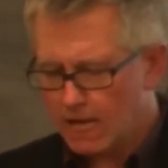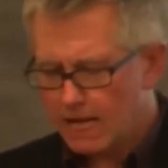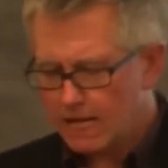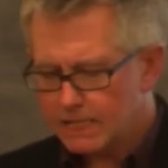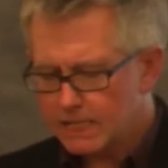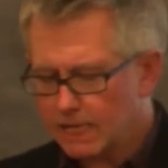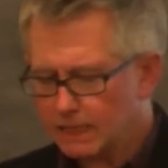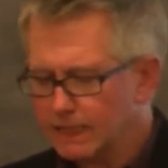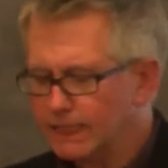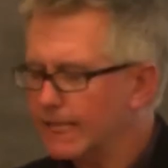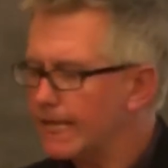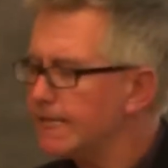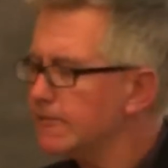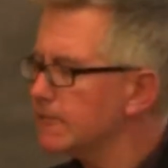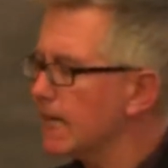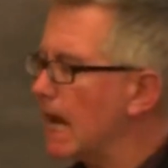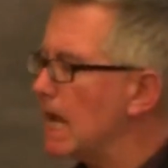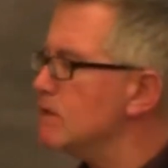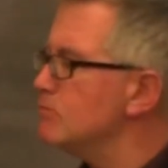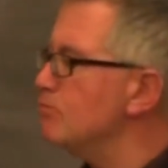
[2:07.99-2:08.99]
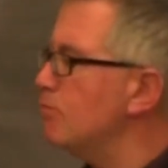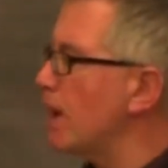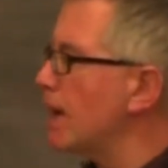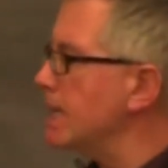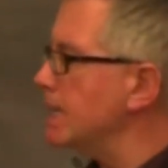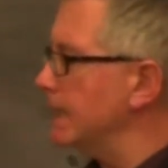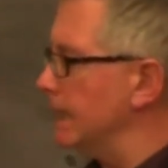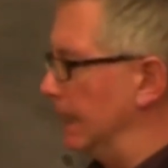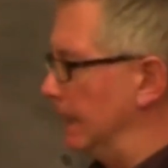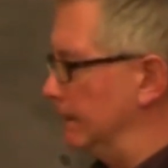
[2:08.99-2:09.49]
Now, the late Ed
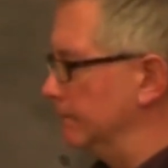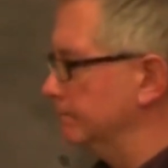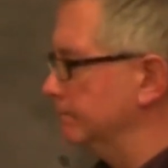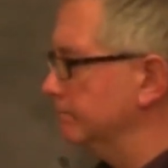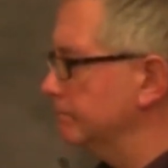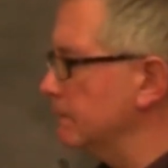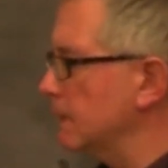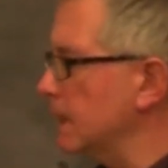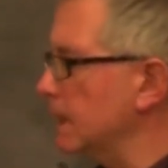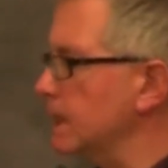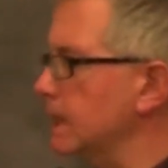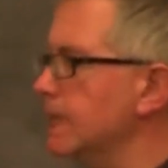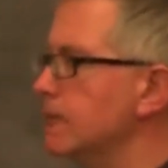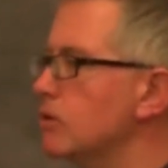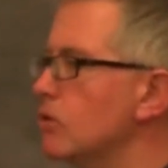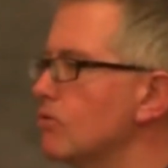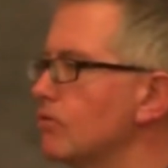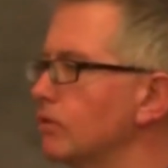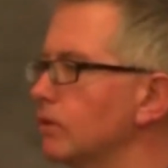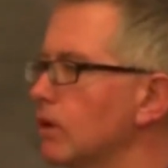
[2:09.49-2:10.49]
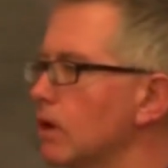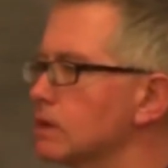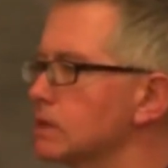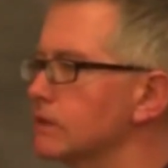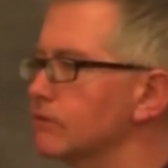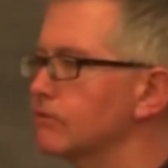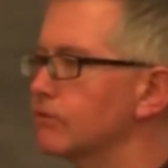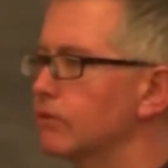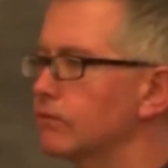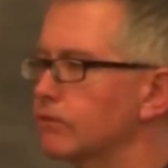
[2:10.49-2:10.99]
Baker, the legal
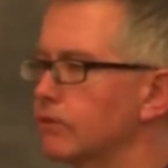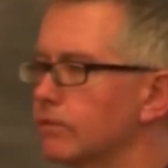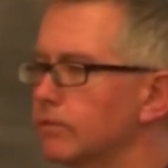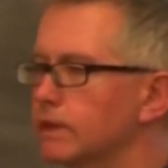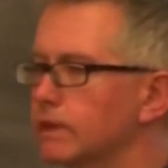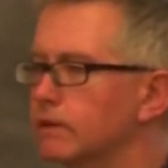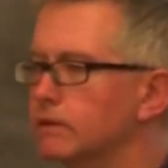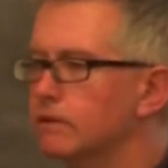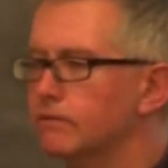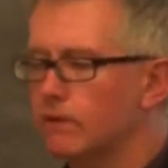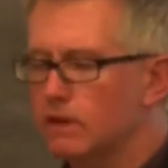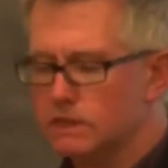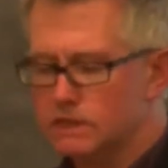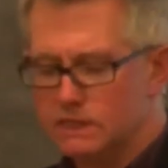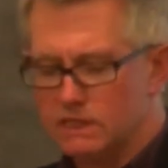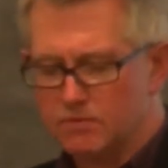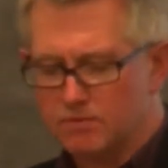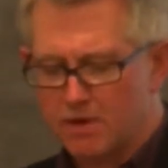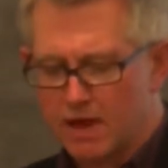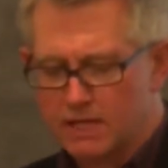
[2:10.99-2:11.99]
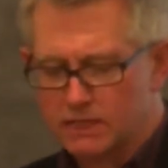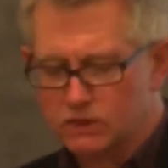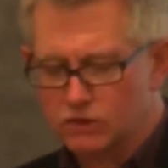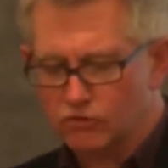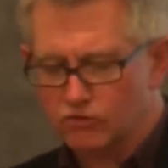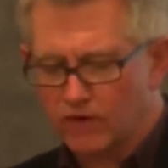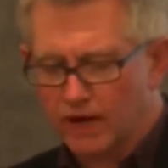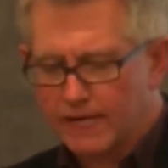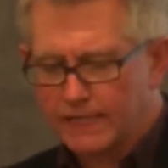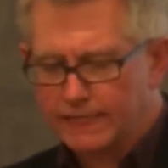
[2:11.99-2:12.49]
philosopher from the University of
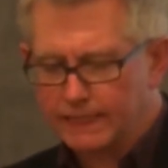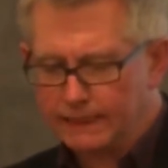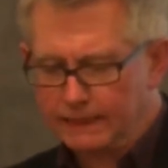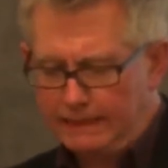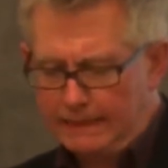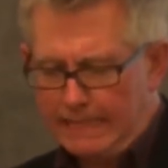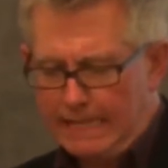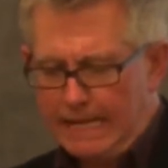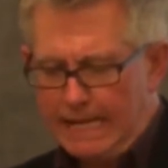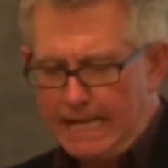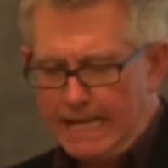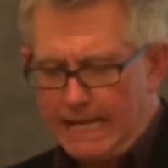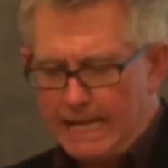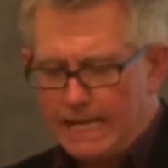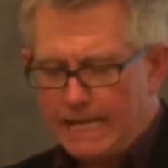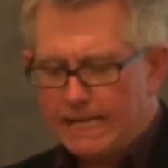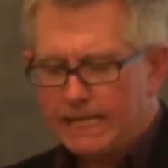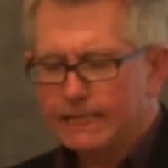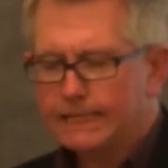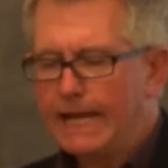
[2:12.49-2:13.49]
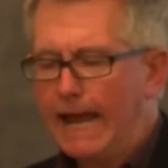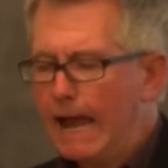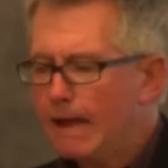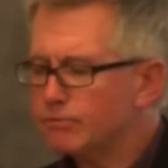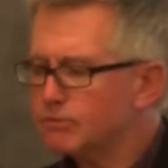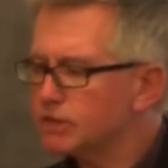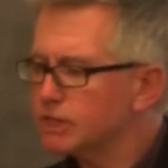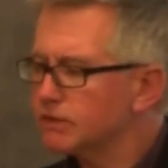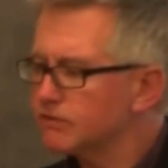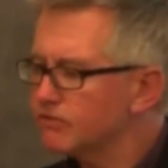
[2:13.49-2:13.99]
Pennsylvania,
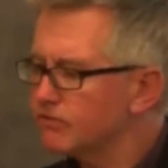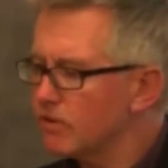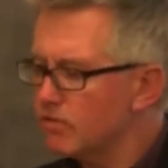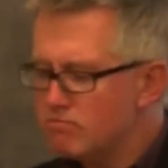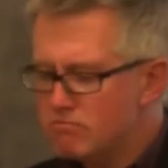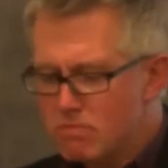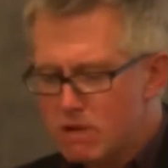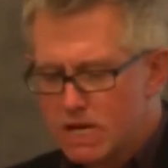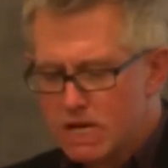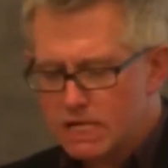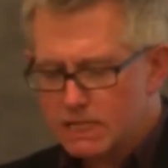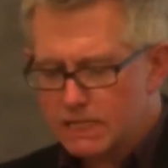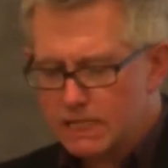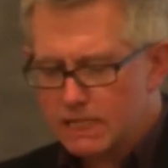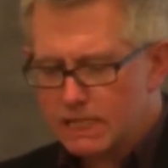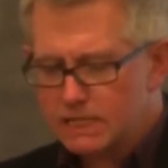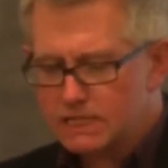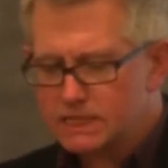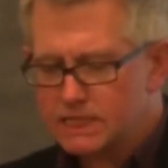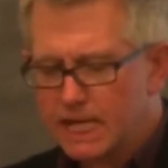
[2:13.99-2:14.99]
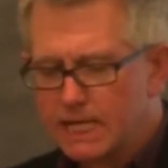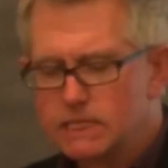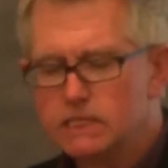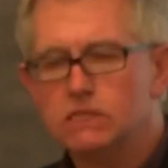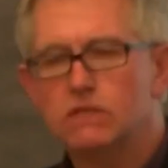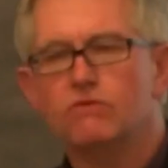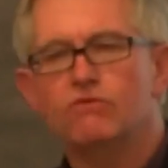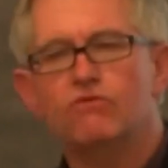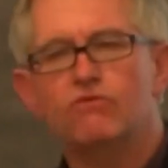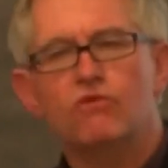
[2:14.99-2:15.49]
captured for me the
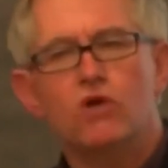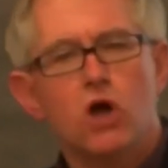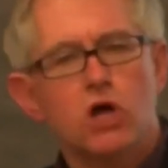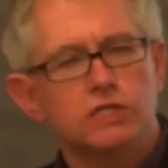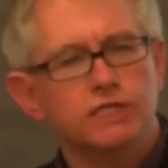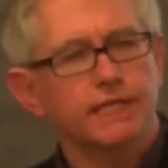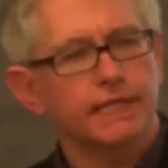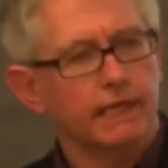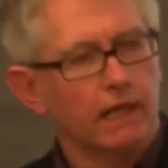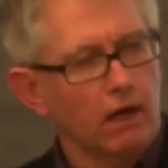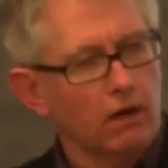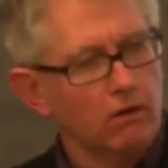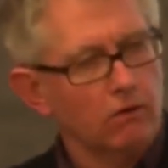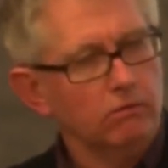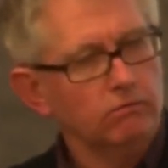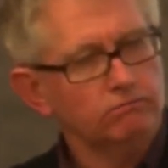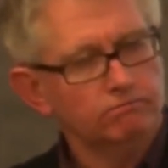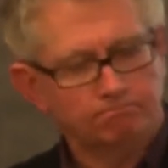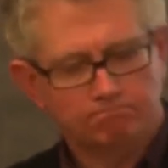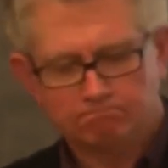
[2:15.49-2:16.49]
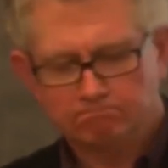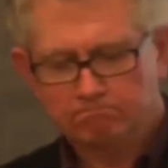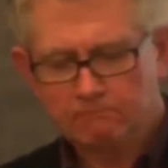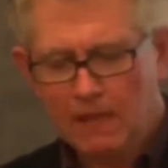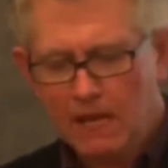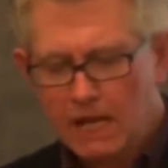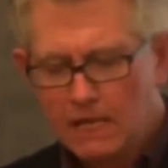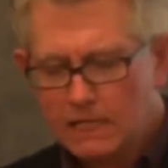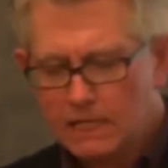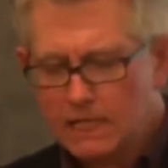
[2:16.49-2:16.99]
sense of vertigo
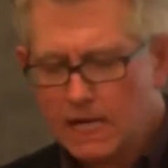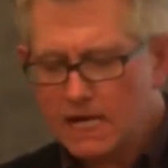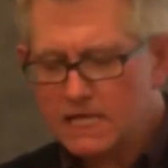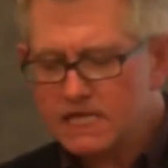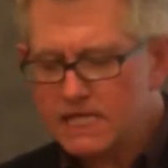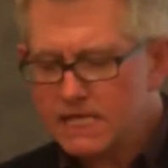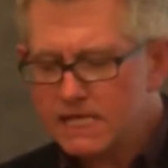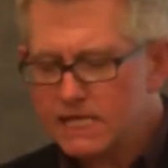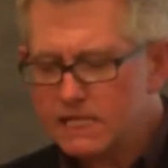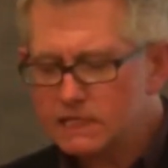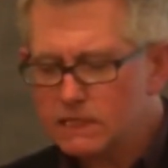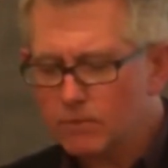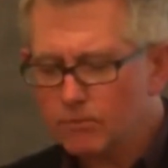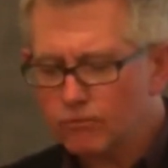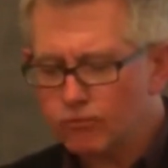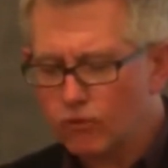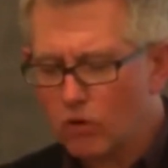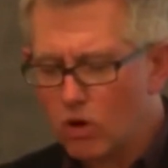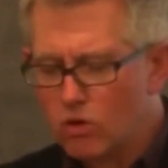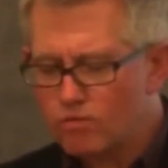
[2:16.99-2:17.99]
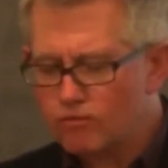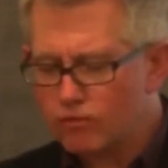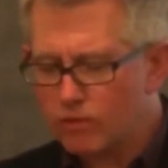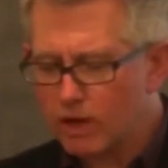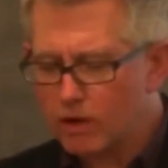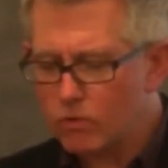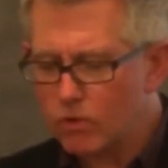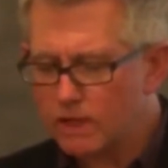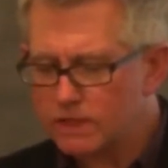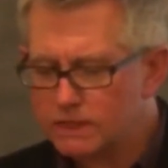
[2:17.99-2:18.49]
that I think is
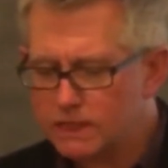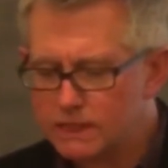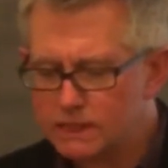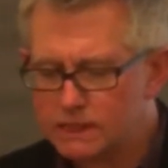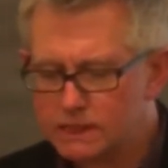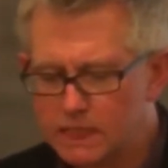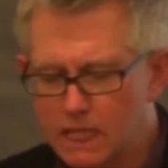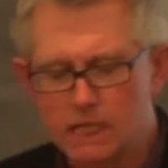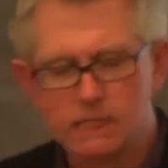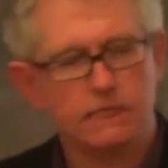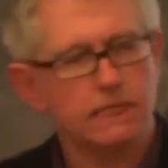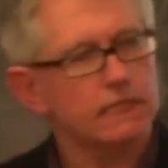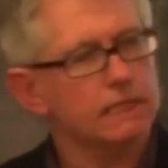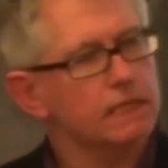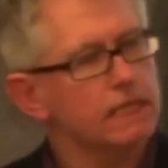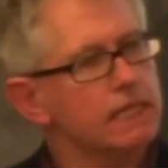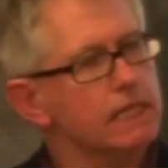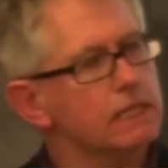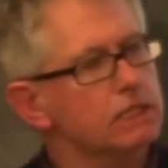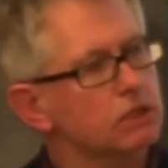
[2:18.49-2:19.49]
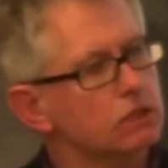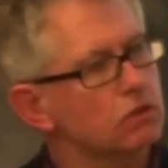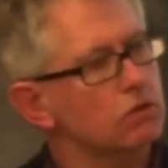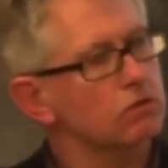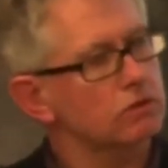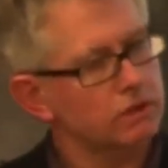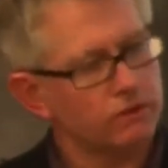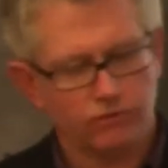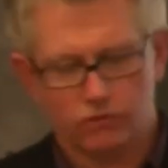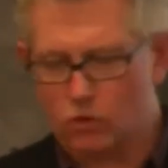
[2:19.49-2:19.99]
appropriate when discussing these
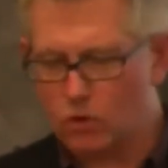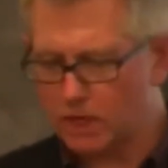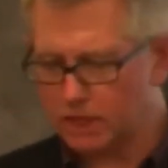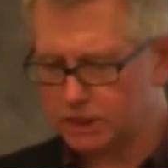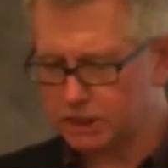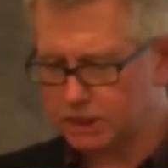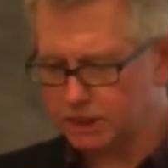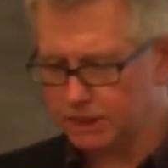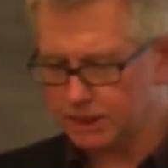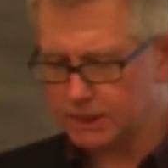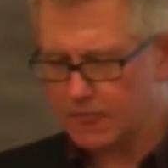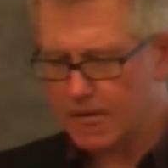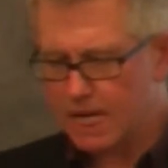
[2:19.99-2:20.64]
sorts of questions